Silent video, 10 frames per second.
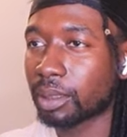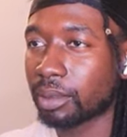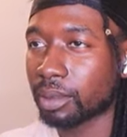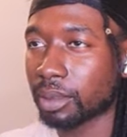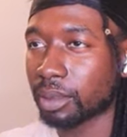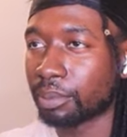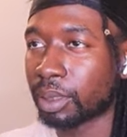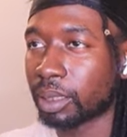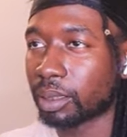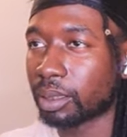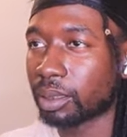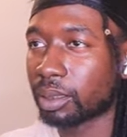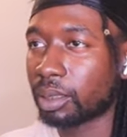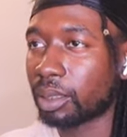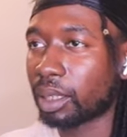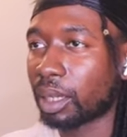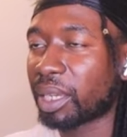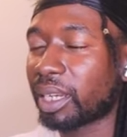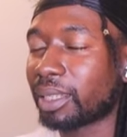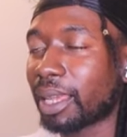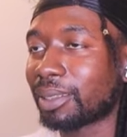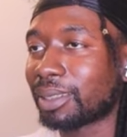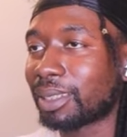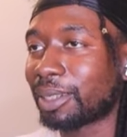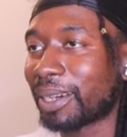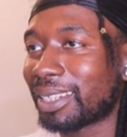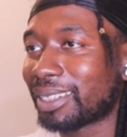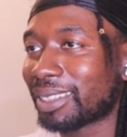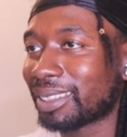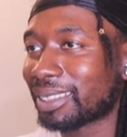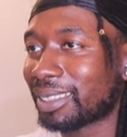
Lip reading: Scumbag. I'm heading out, dear Ada.